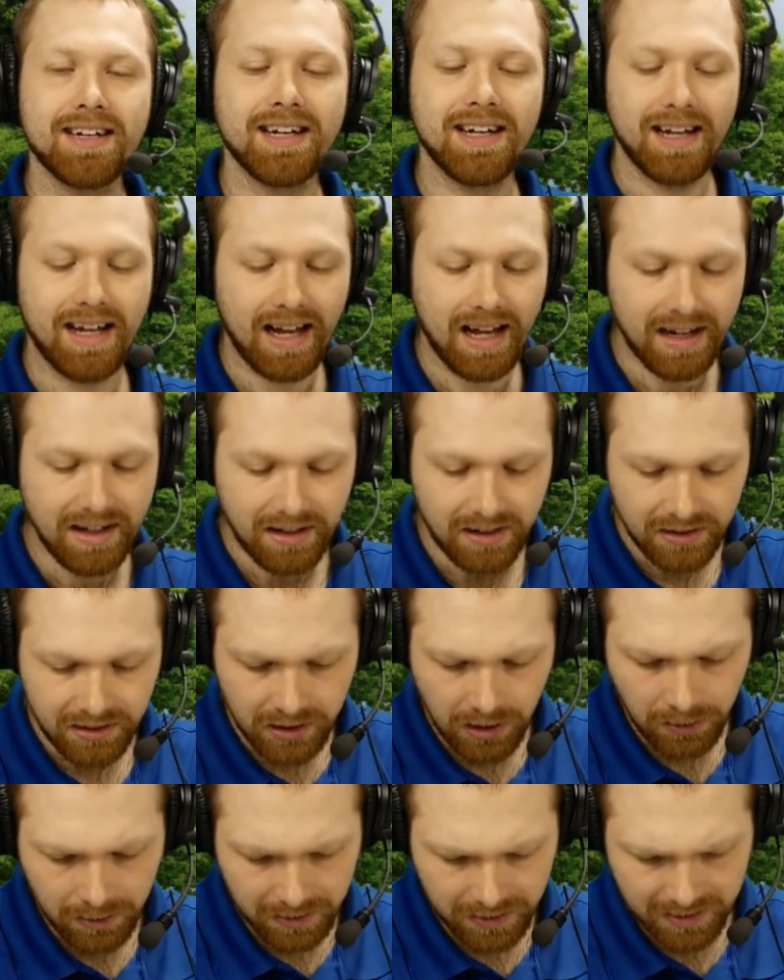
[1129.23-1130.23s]
And
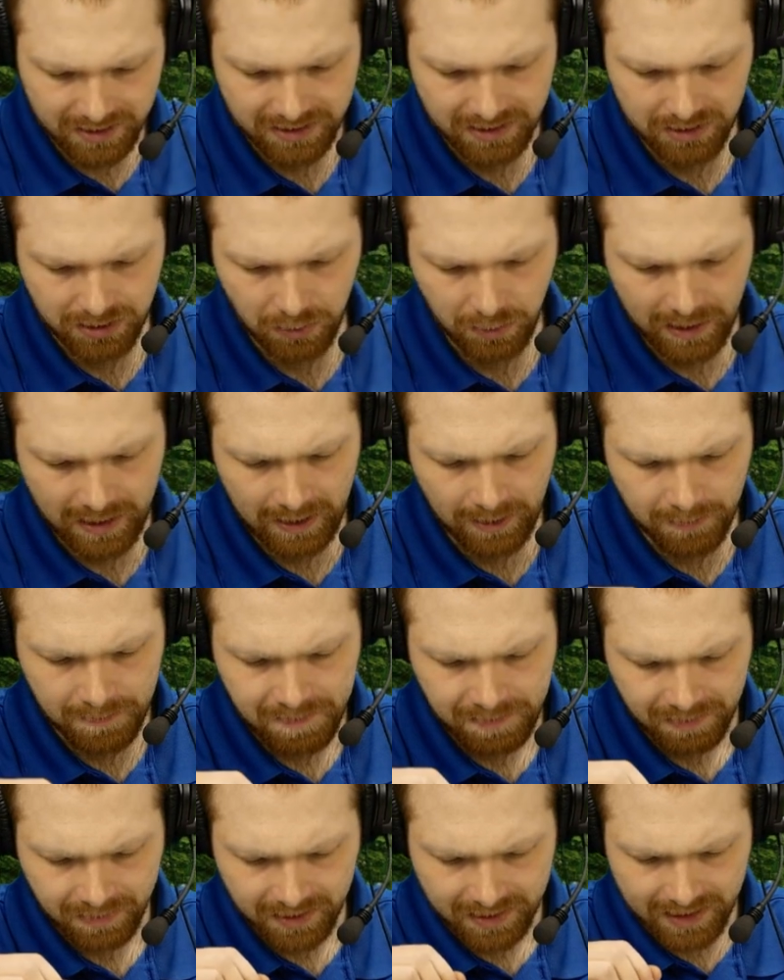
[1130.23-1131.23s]
note this as well.
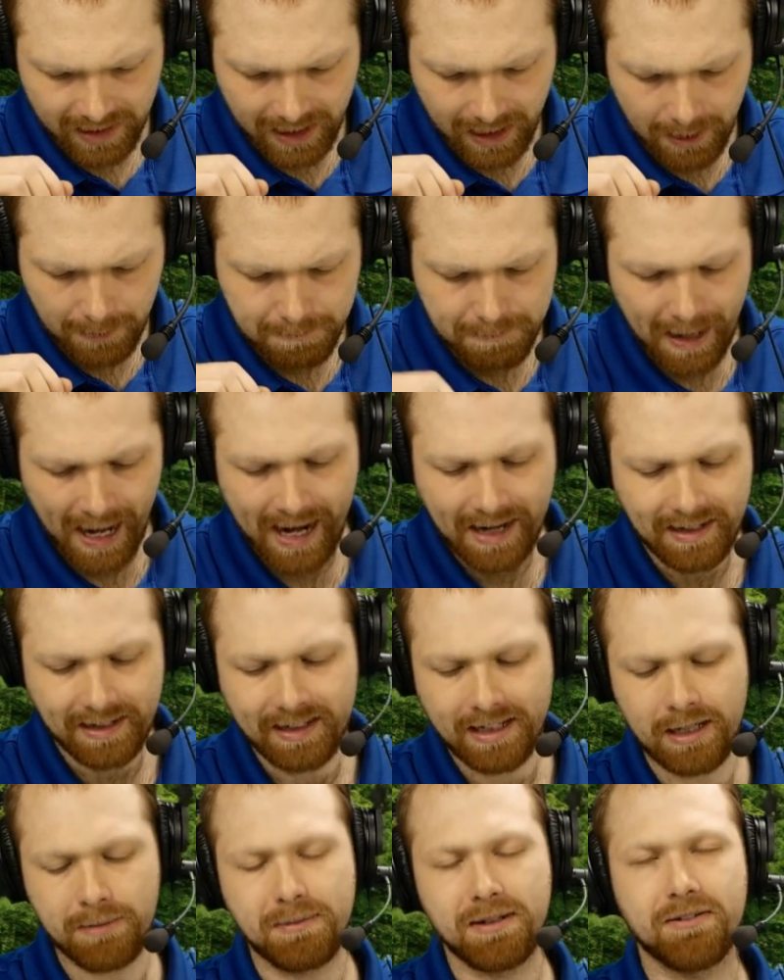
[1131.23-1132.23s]
They
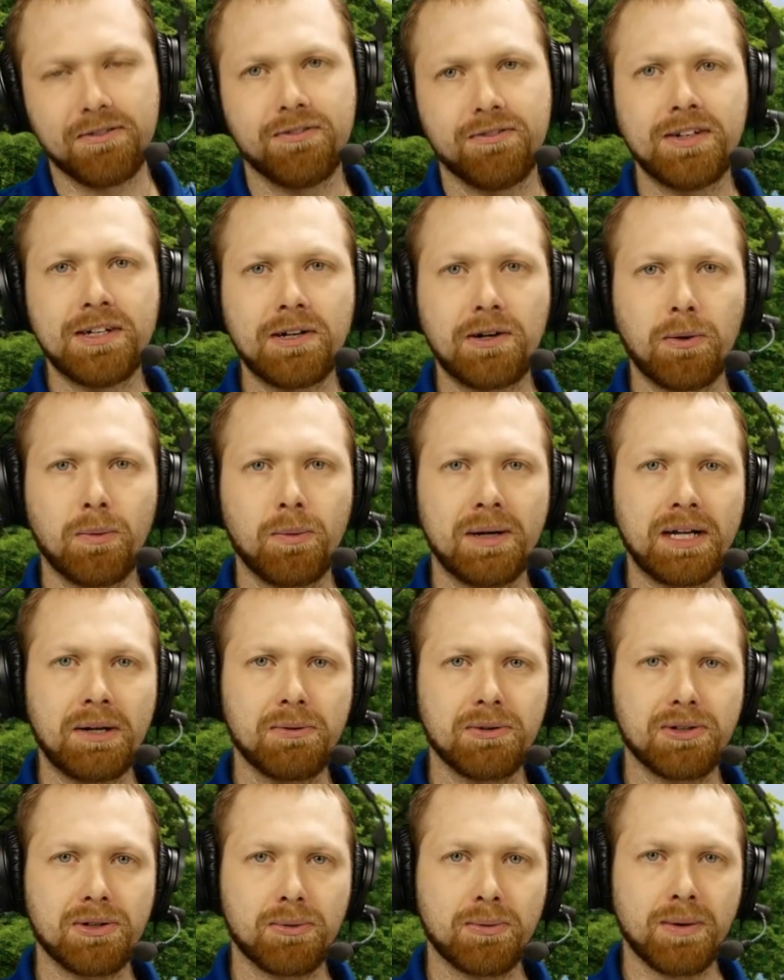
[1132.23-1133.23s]
abandoned him in fear when
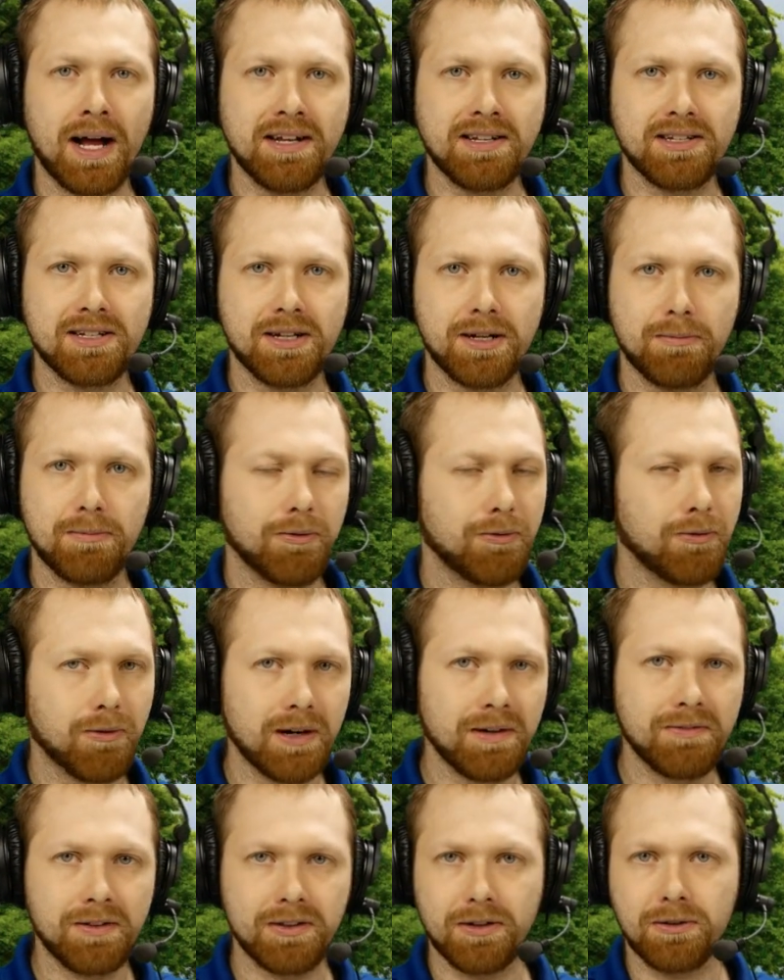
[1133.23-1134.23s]
he was arrested.
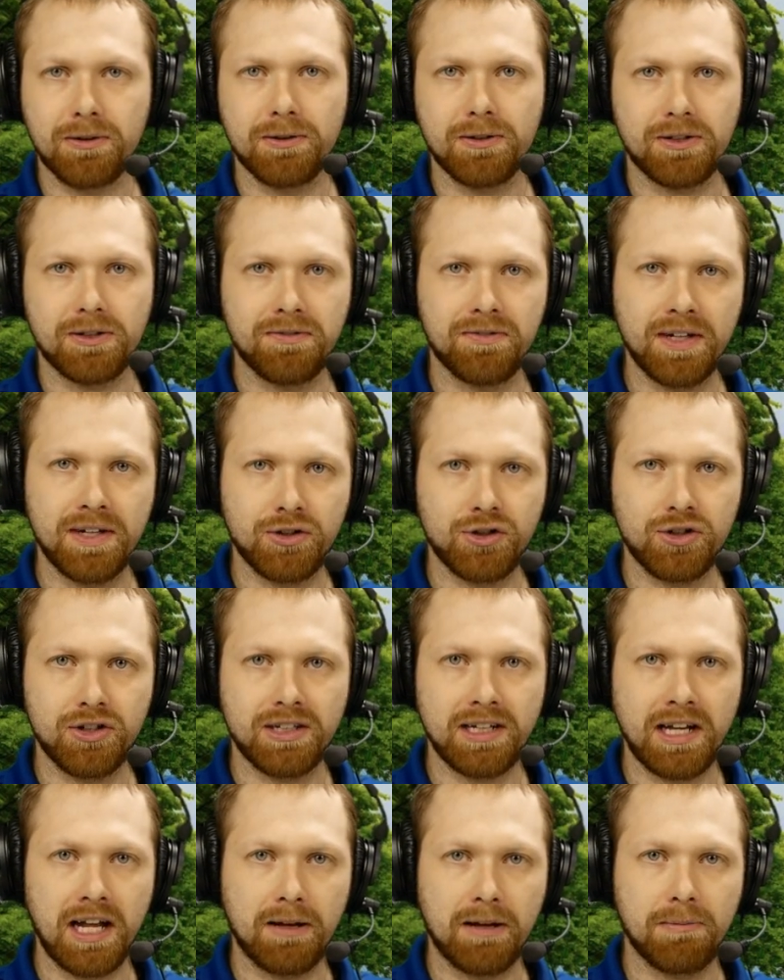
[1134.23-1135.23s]
Before even the
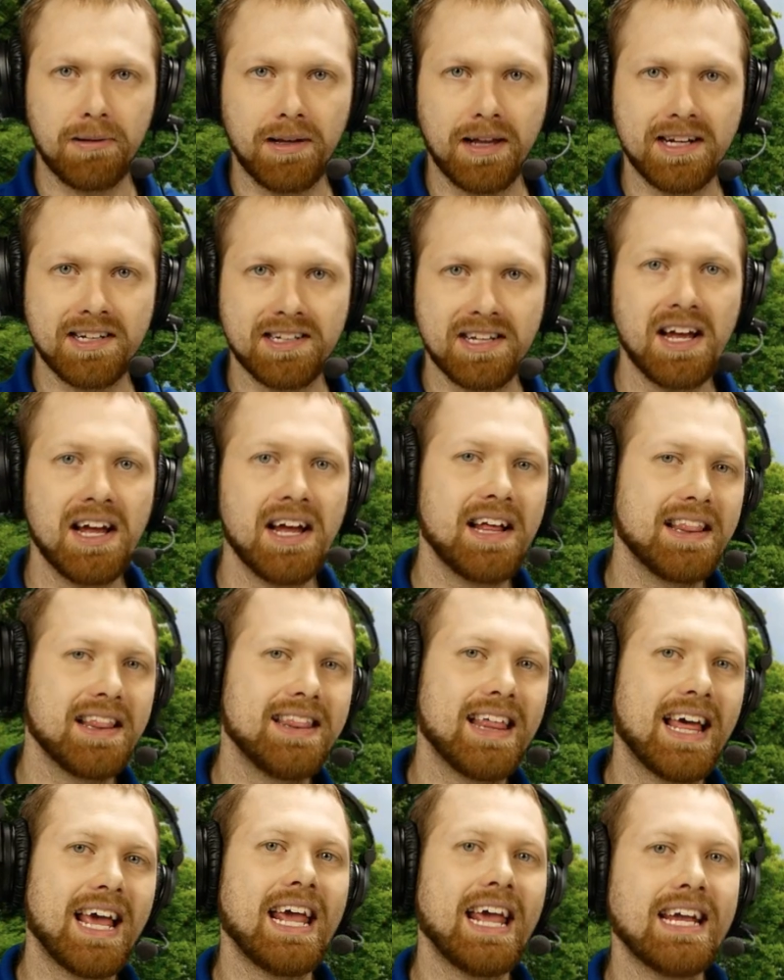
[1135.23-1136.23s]
crucifixion take place,
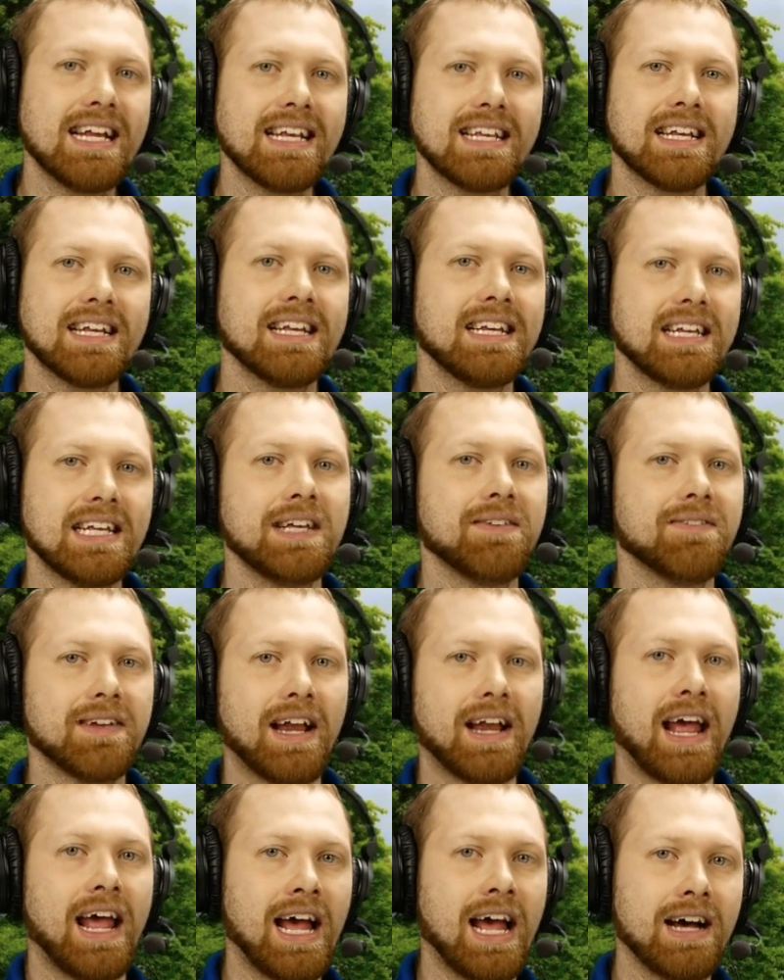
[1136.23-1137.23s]
they didn't
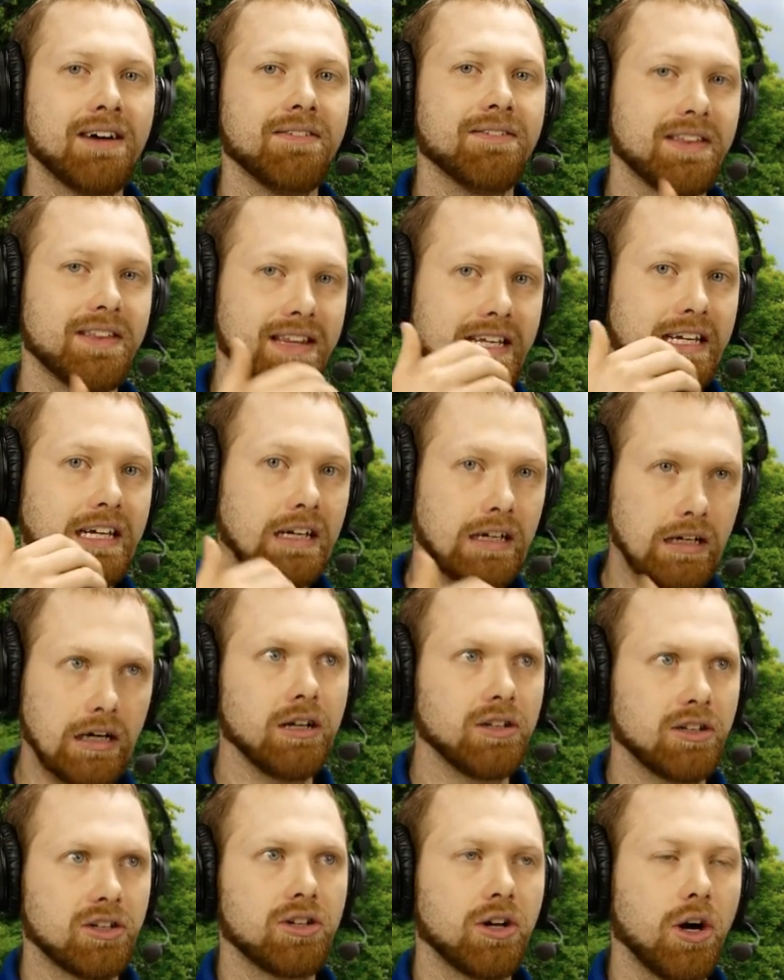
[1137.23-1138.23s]
even have the
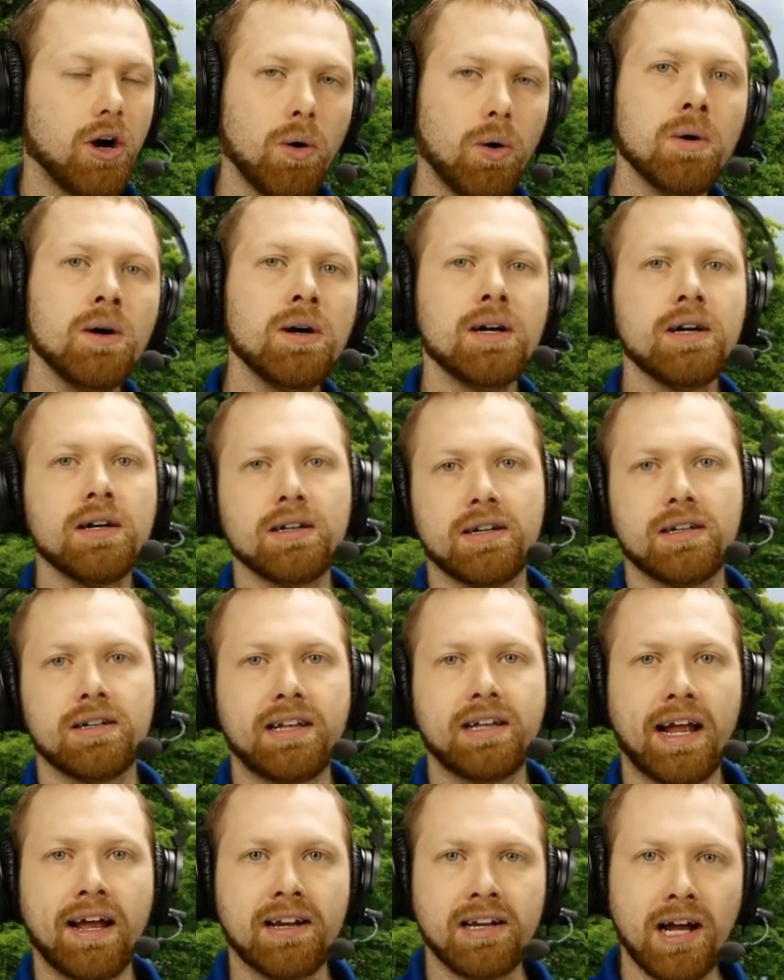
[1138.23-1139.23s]
gusto to
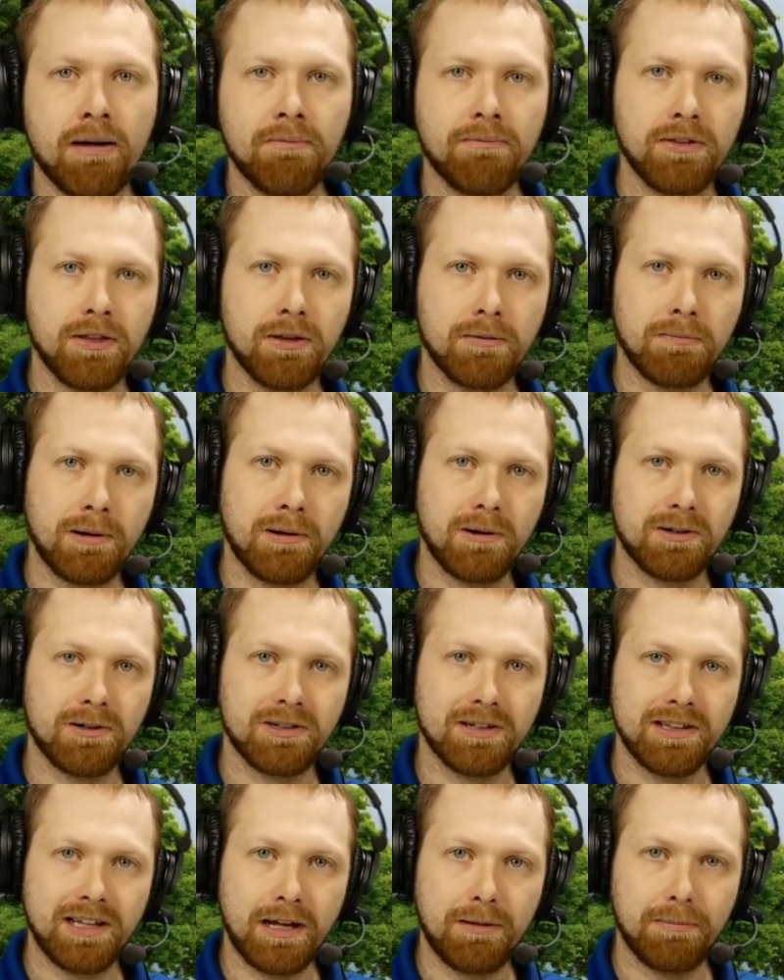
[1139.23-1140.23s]
stand up for the
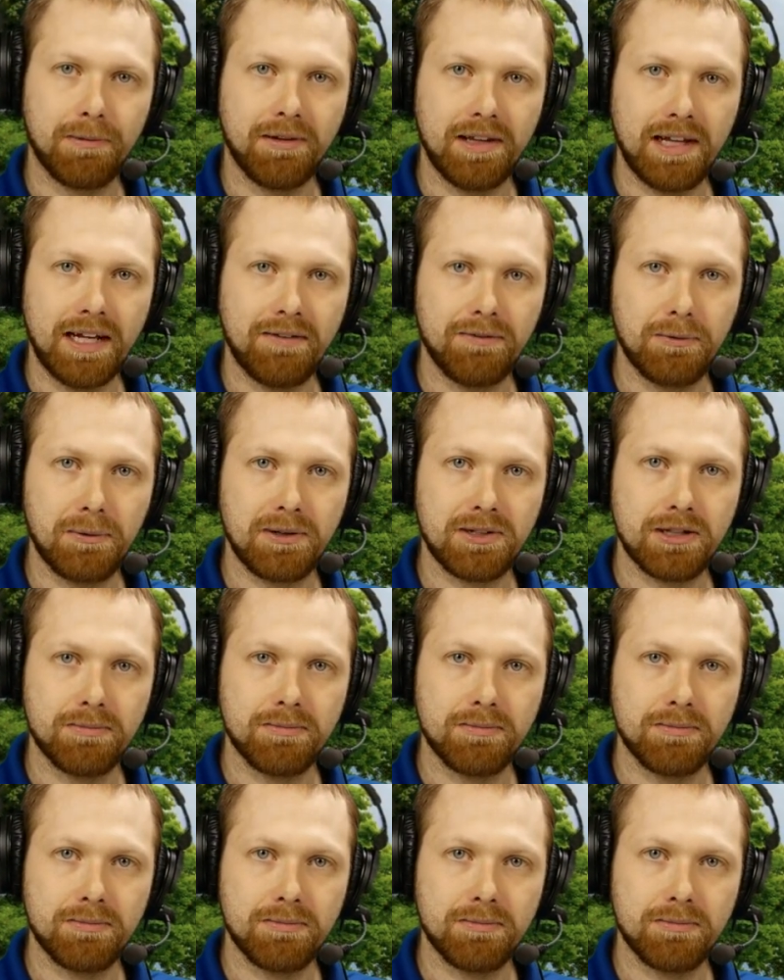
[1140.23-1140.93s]
person they believed was the